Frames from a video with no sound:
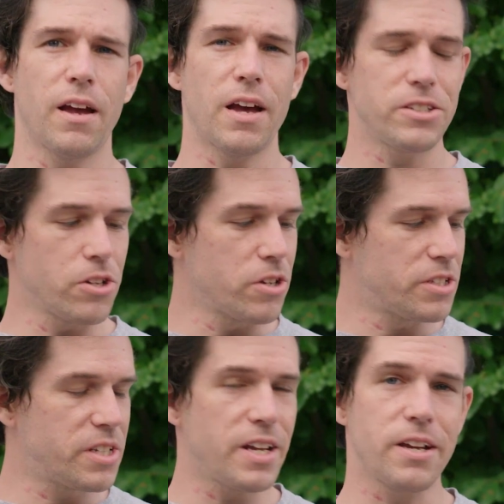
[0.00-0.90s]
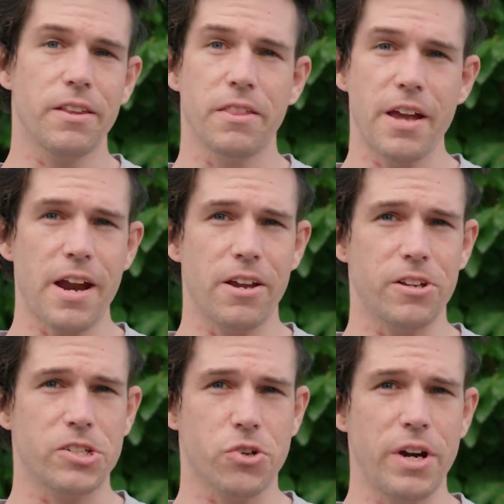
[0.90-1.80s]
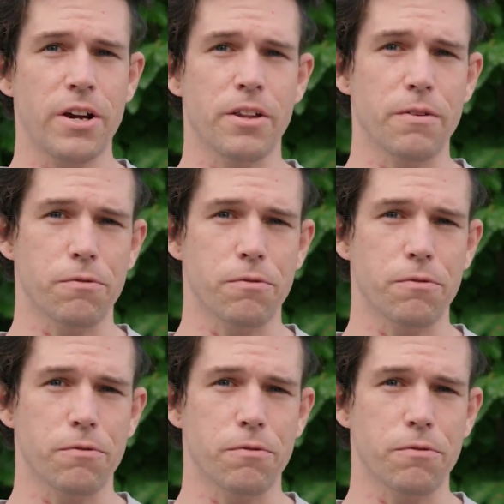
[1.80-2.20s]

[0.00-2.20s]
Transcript: As you can see, they added a screen on the